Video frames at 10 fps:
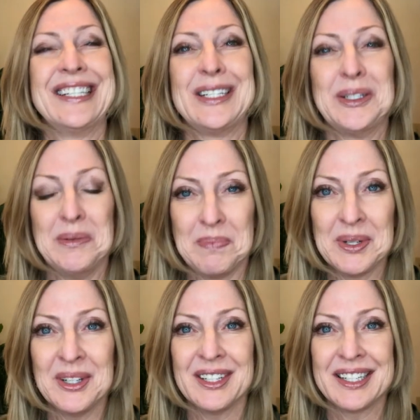
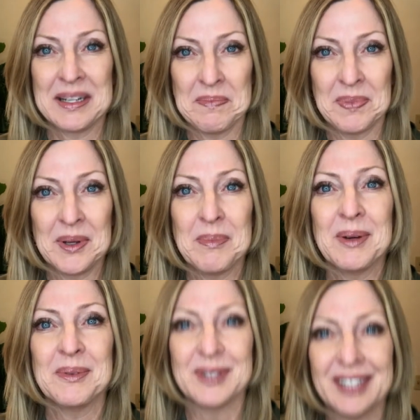super simple,
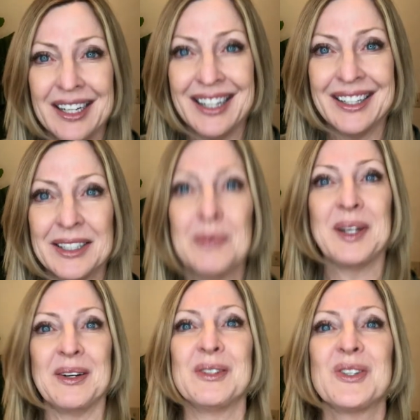but really hard
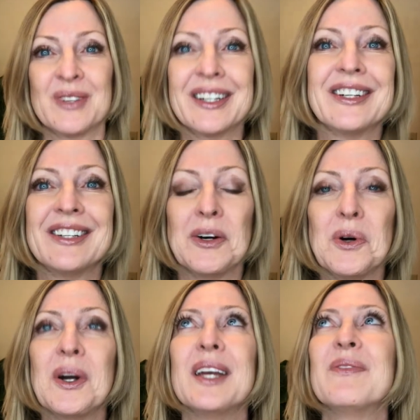when you're triggered
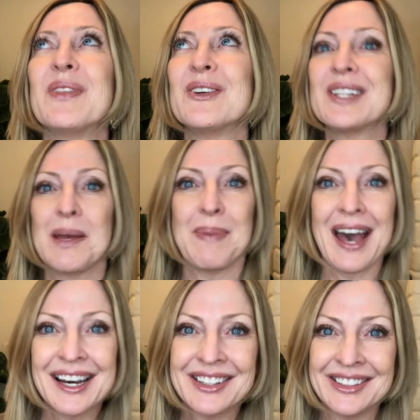or if there's a
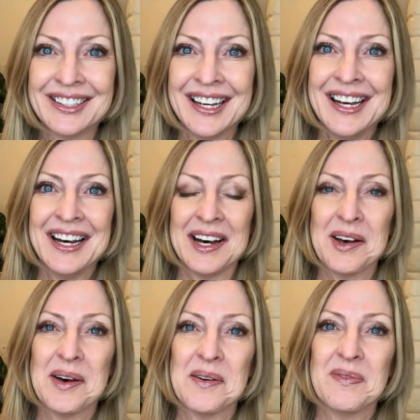pattern
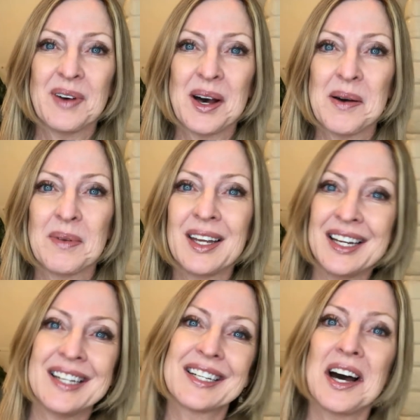of um,
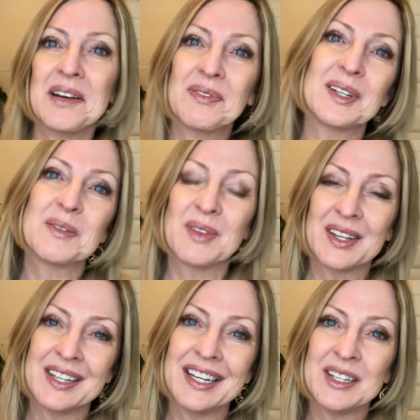getting into conflict with
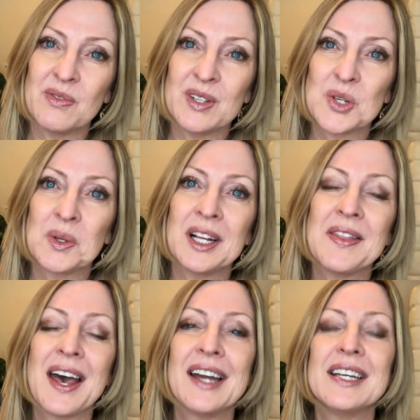an individual. And
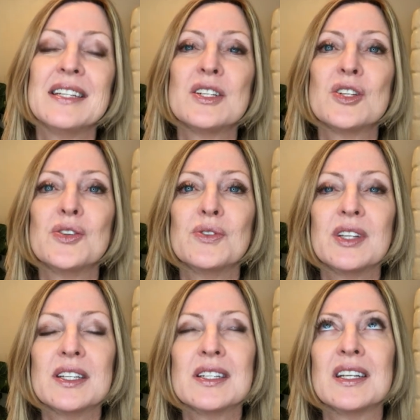that is to
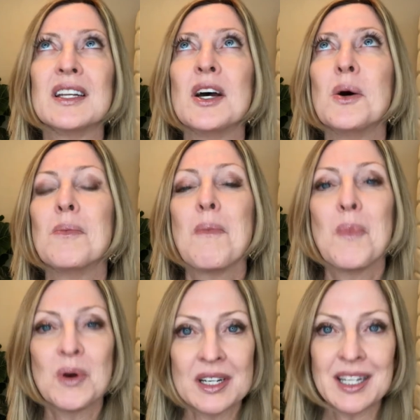listen
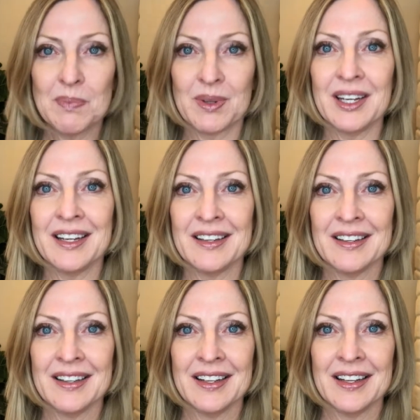more deeply
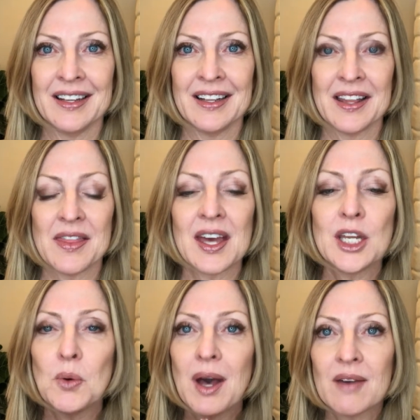than
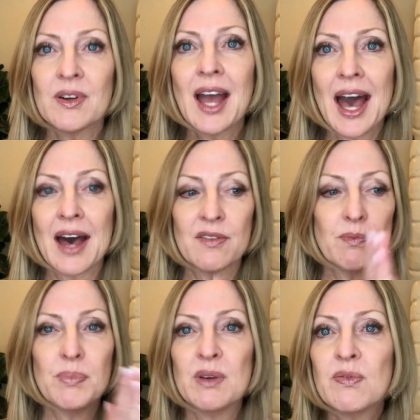you ever
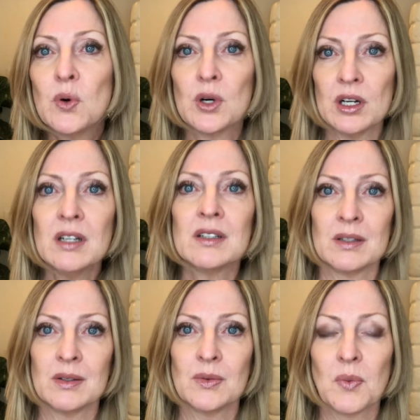have before
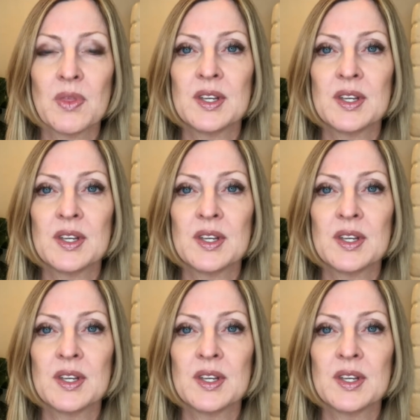with